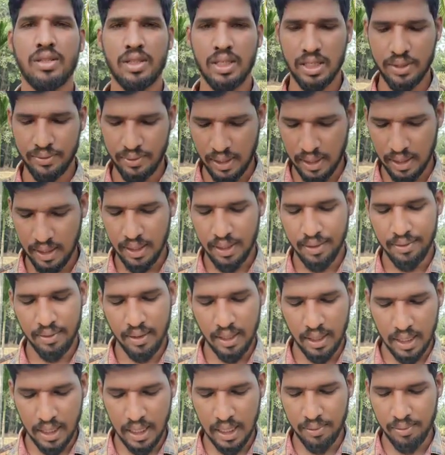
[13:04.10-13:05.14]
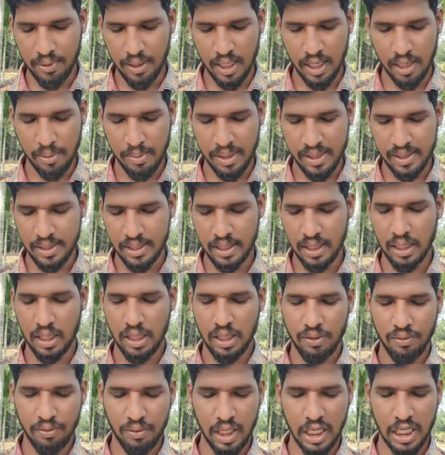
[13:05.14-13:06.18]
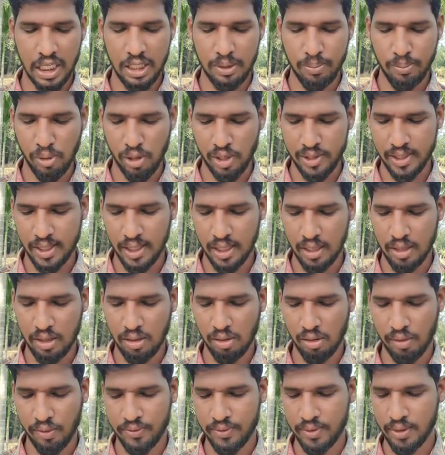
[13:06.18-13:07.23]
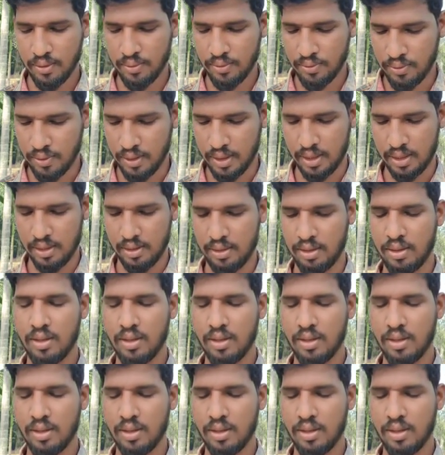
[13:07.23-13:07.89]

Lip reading: that's why they give a name as a wheat basket of the world.